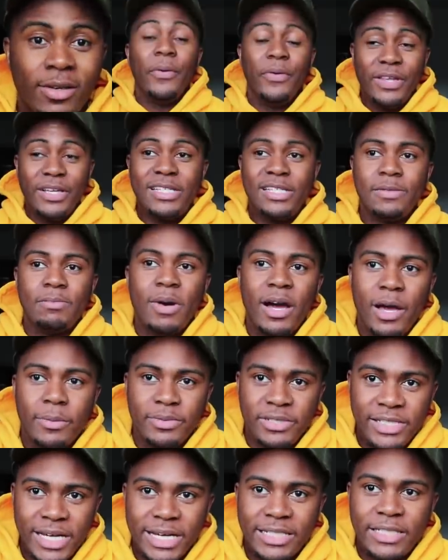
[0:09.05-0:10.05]
But this is my
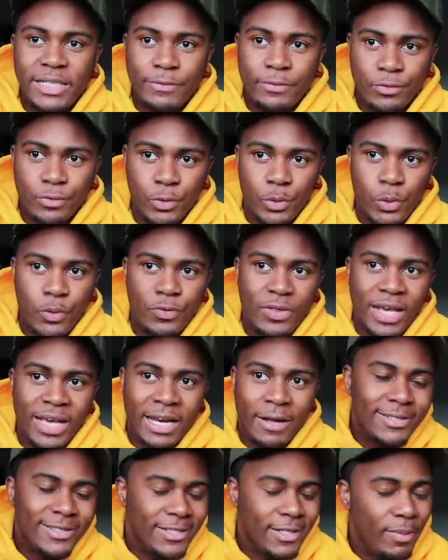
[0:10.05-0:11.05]
objective truth,
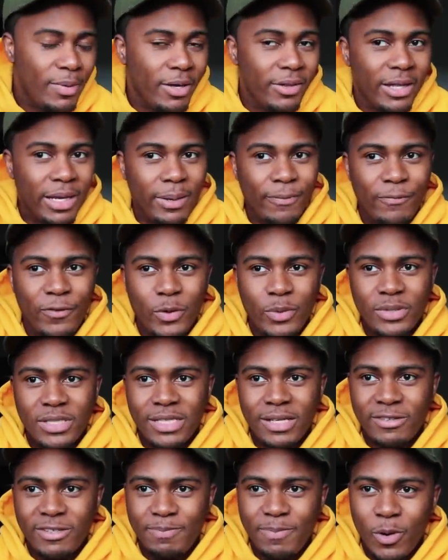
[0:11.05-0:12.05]
and some other
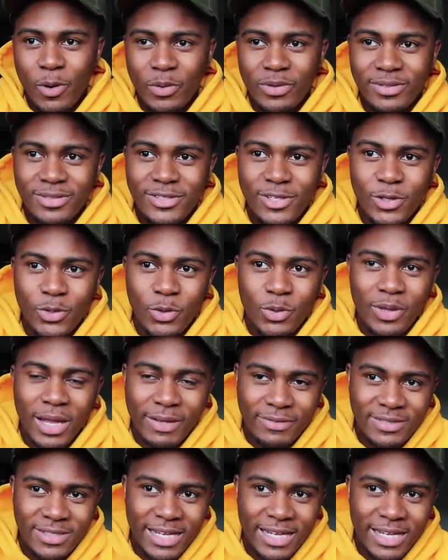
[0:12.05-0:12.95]
influencers I've spoken to that have